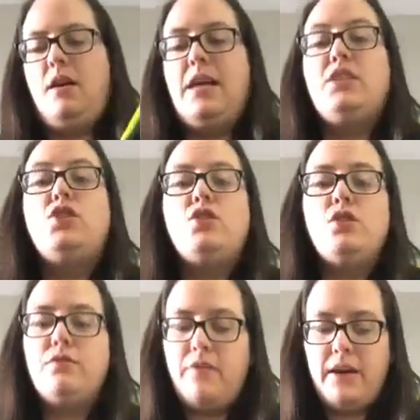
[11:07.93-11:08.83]
I
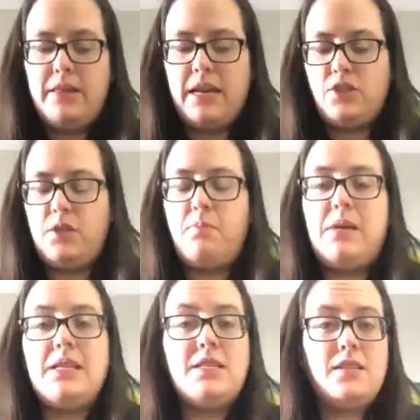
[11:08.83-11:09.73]
do find that actually
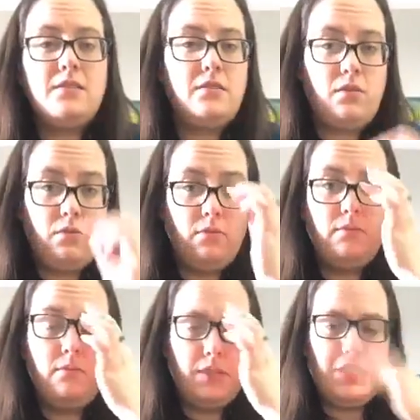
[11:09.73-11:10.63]
beads don't
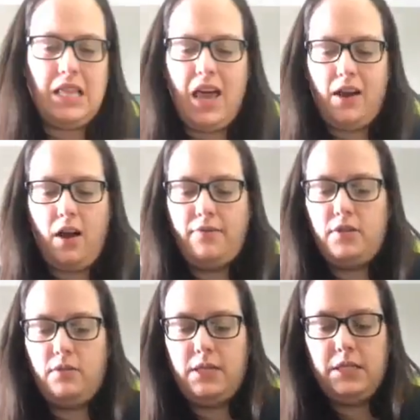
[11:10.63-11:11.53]
slide off
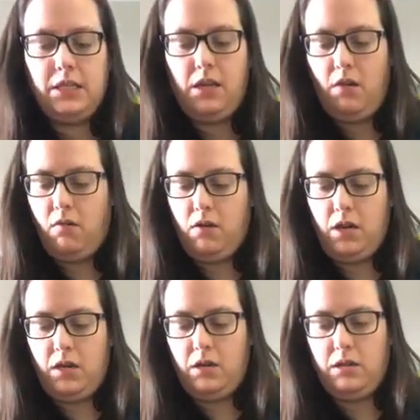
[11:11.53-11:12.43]
too easily
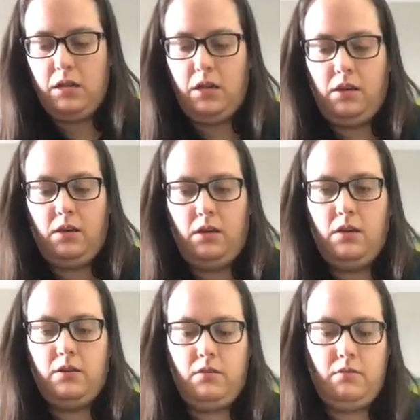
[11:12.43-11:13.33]
on the
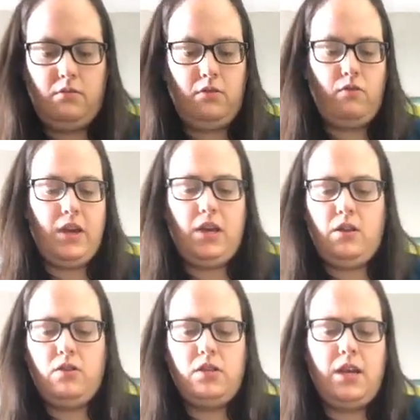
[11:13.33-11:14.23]

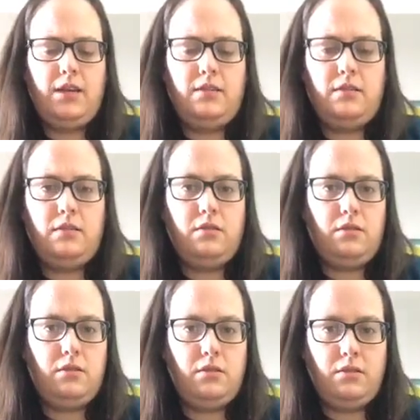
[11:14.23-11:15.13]
regular sized
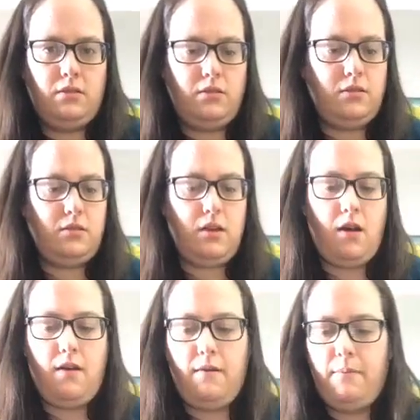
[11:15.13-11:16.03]

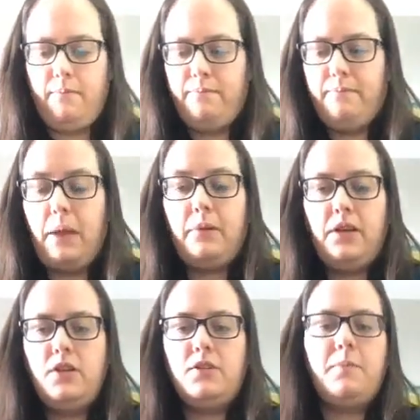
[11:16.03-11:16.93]
pipe
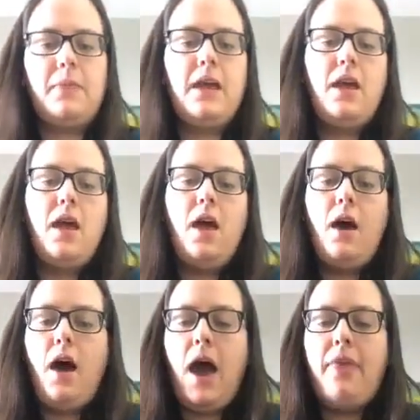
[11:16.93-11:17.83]
cleaners.
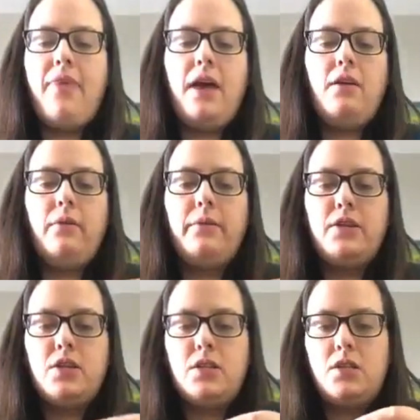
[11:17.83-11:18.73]
And then we
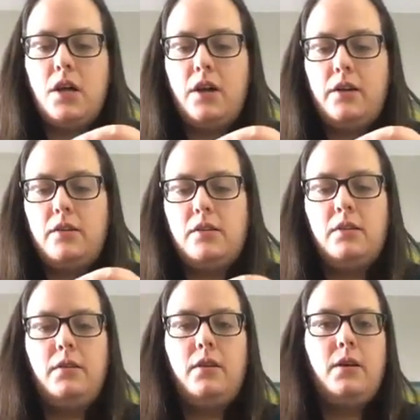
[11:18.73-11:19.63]
just start
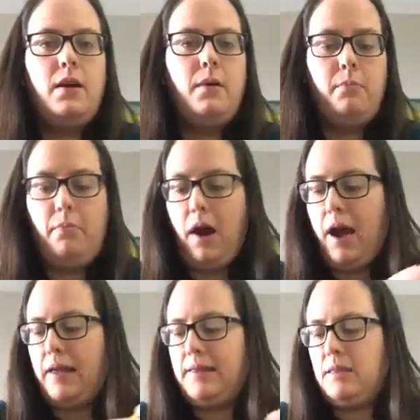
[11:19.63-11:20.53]

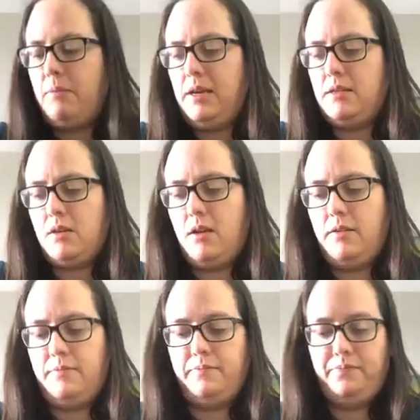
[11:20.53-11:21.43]
piling the beads on.